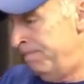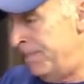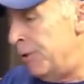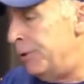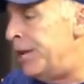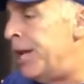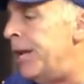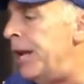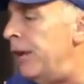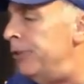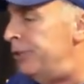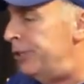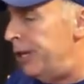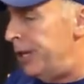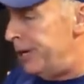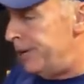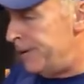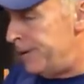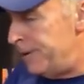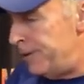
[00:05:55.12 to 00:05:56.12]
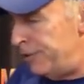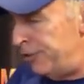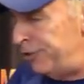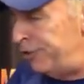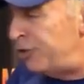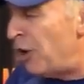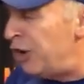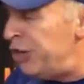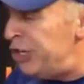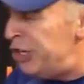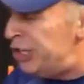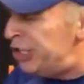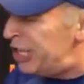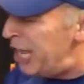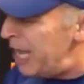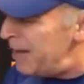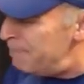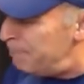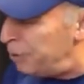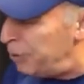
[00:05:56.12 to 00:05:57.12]
Now get out there. Study your
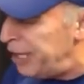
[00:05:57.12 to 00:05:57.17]
game